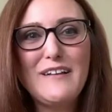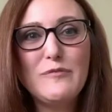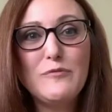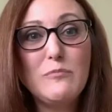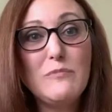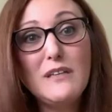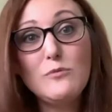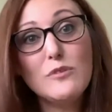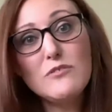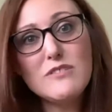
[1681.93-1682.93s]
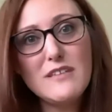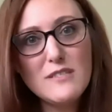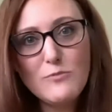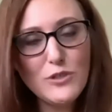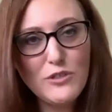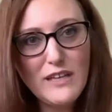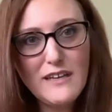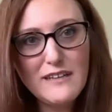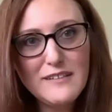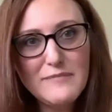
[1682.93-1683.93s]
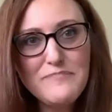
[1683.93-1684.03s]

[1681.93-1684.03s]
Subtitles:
with me, what you see is what you get.